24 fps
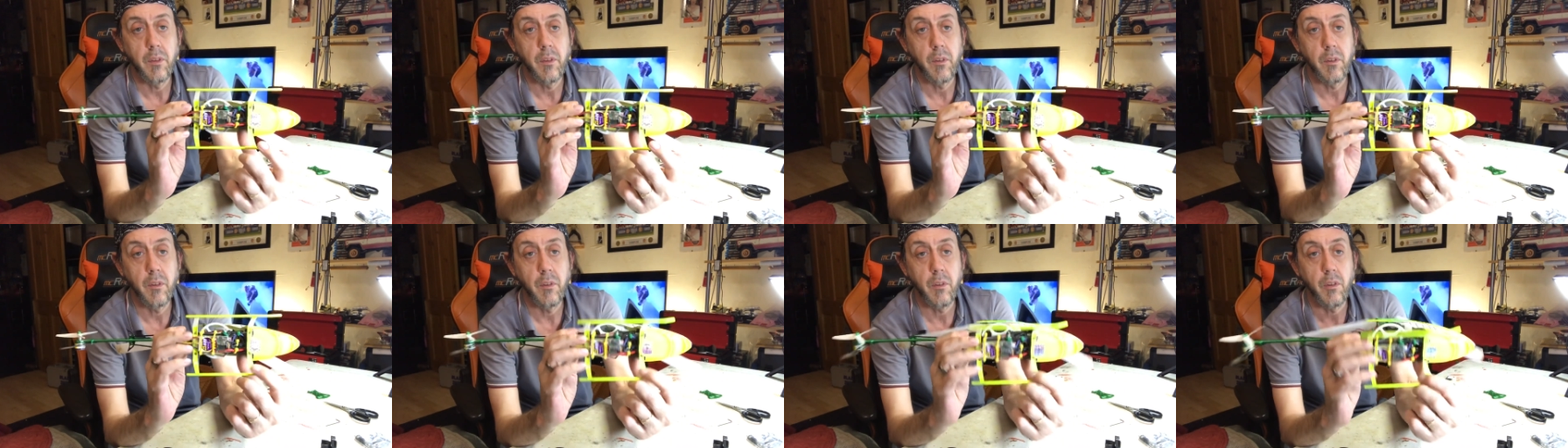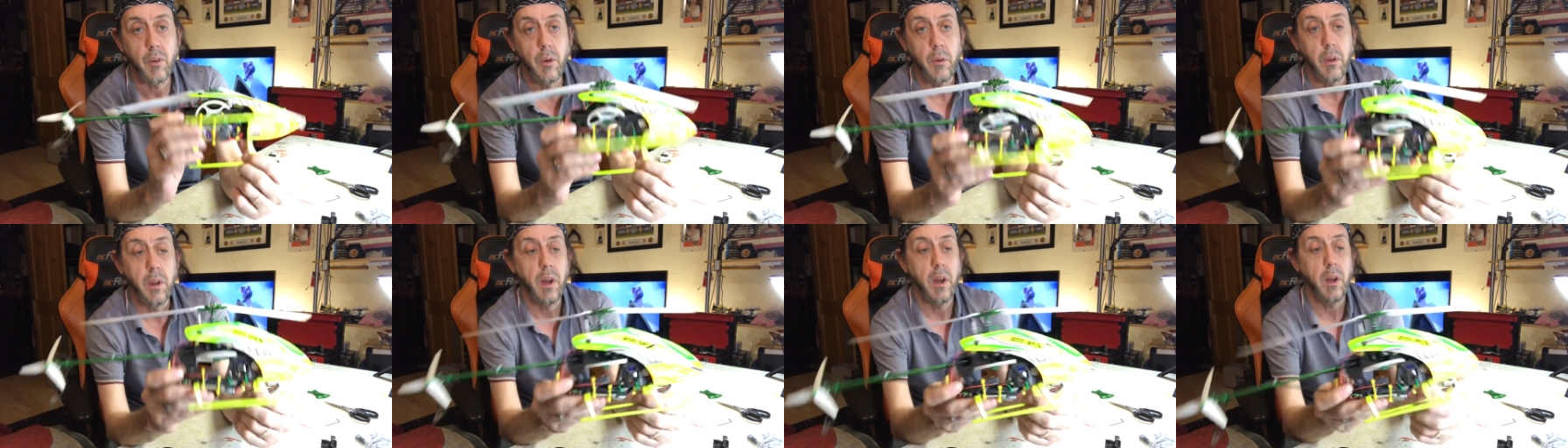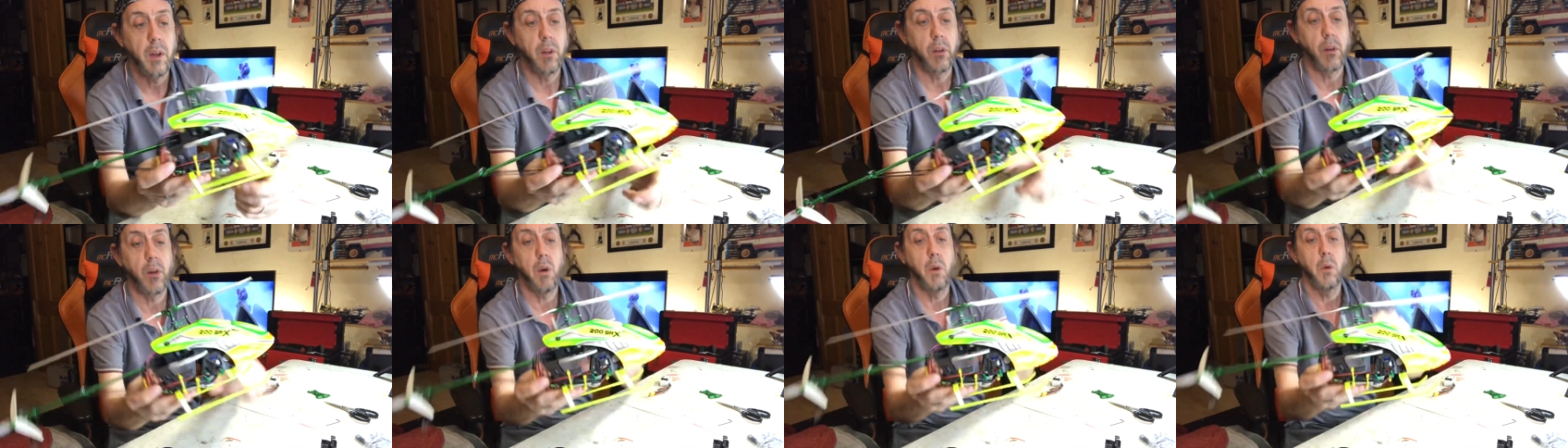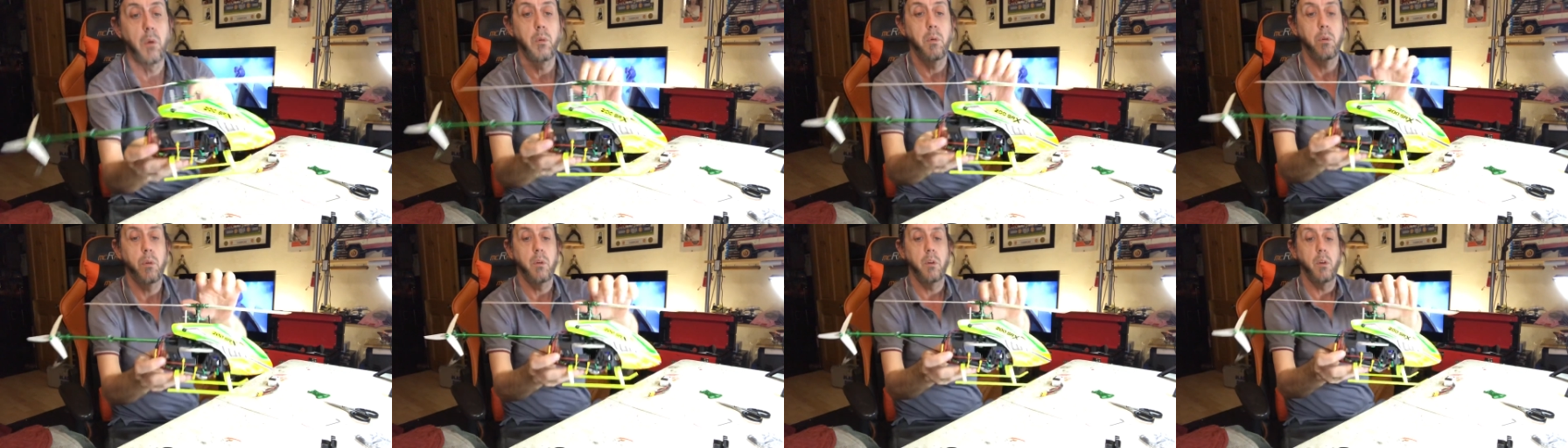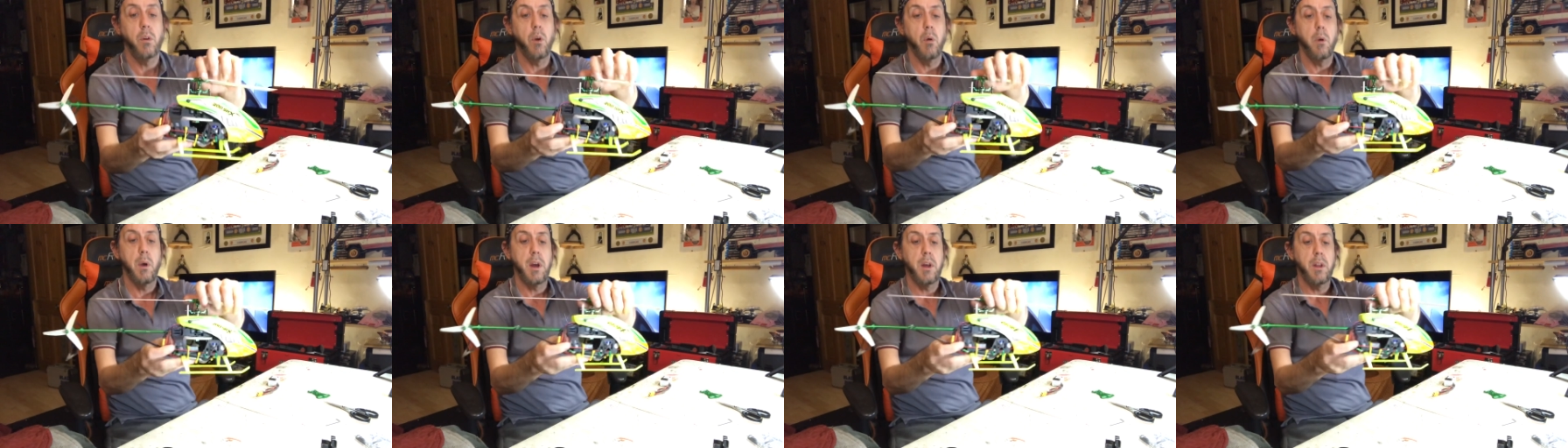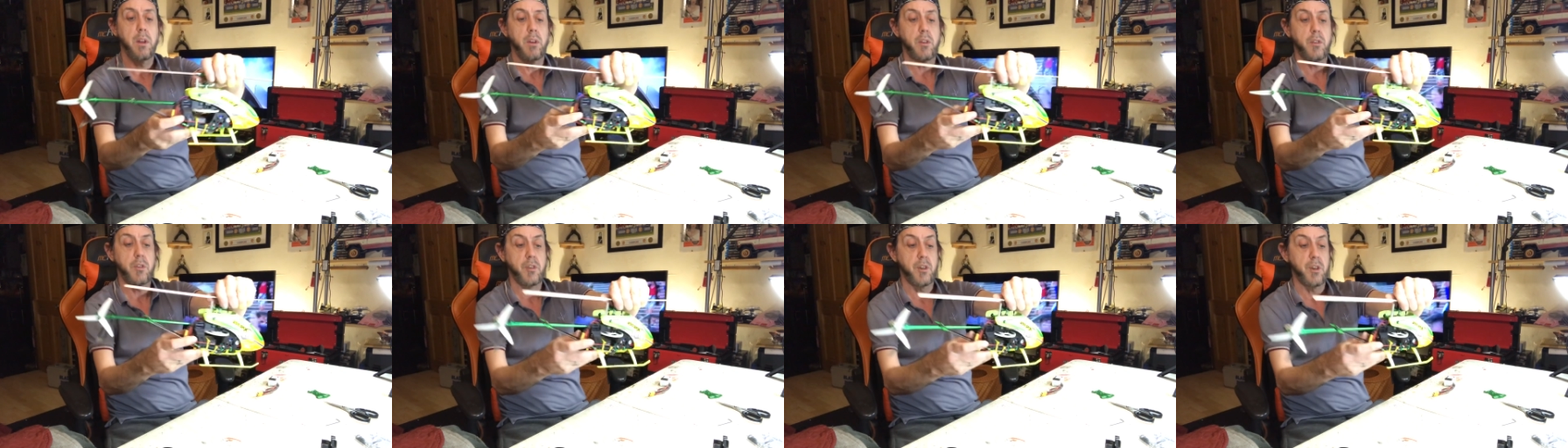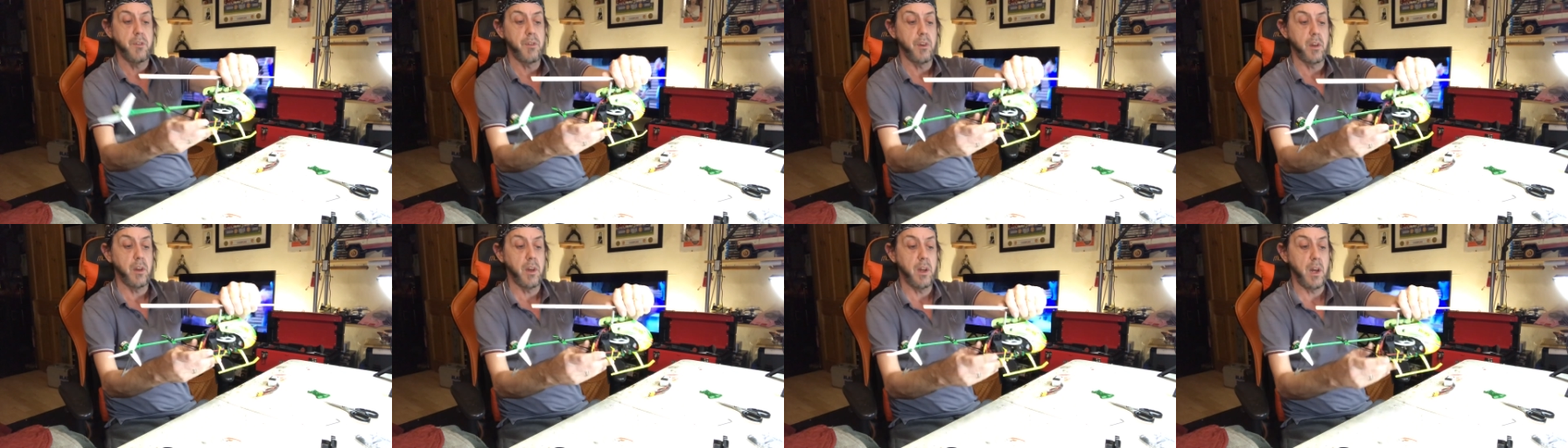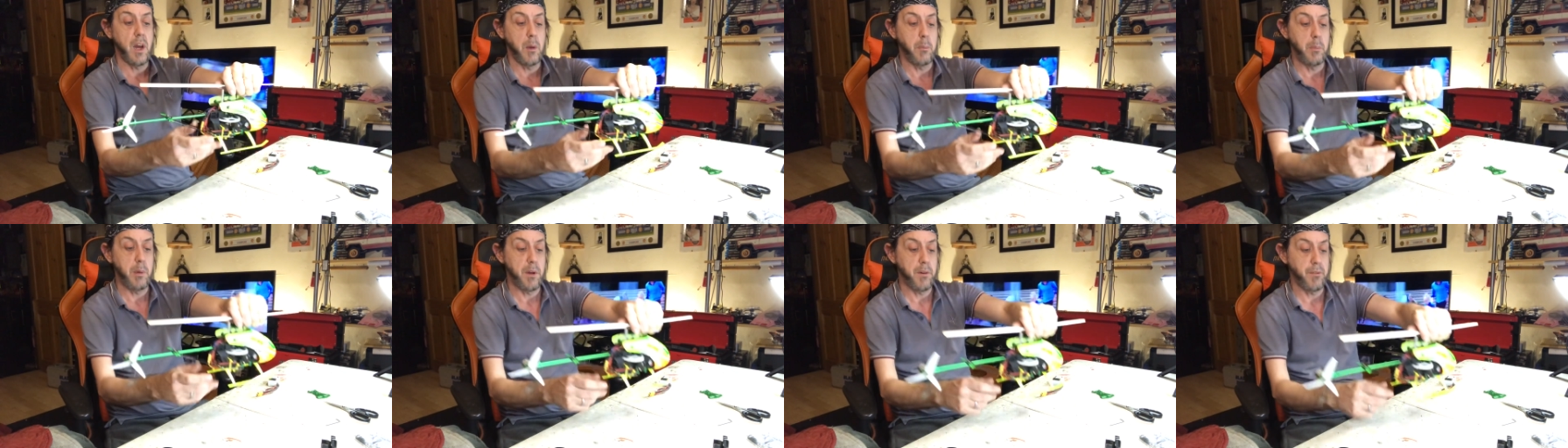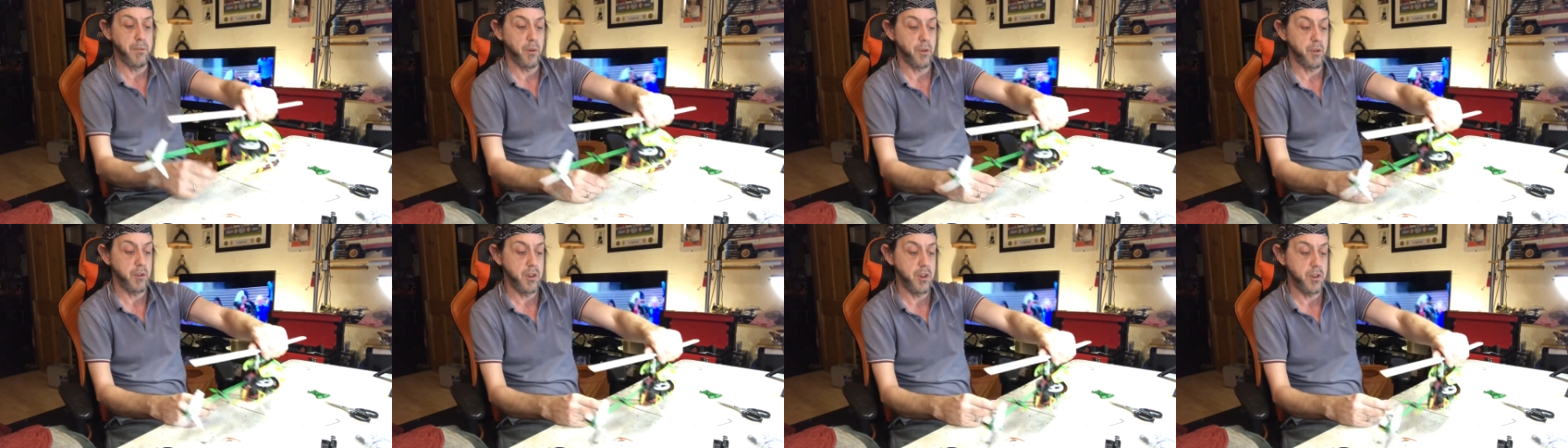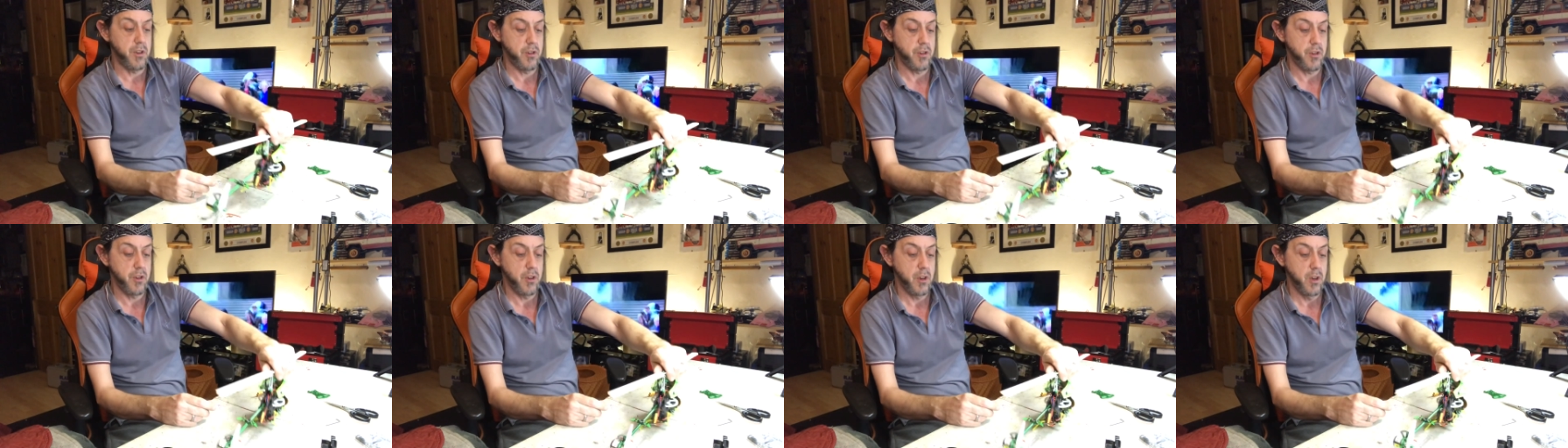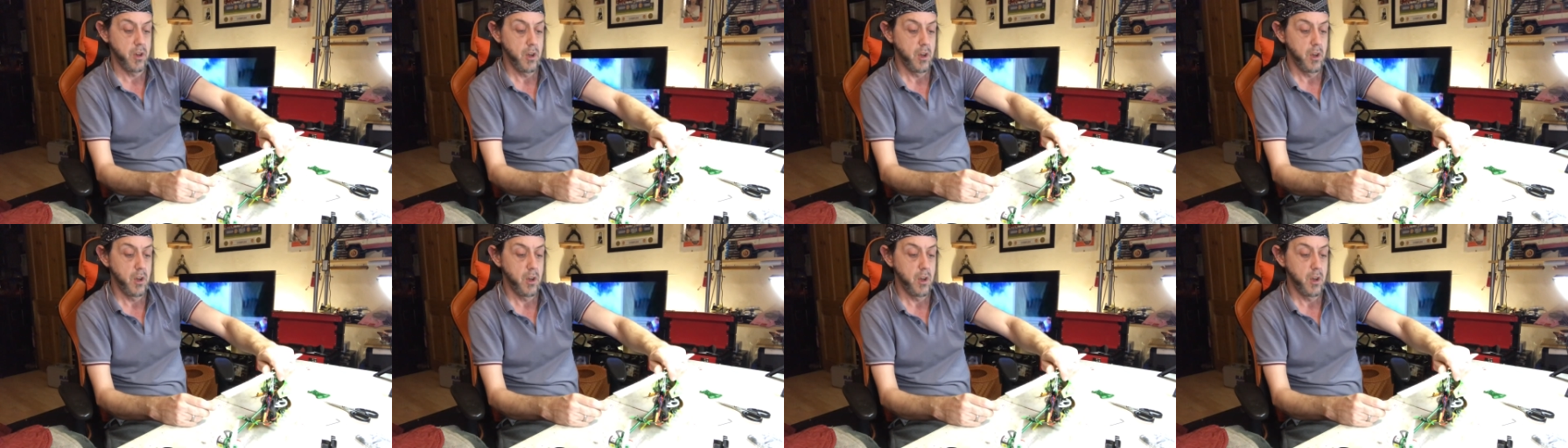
So yeah, I'll go ahead and see if I can get a bit of footage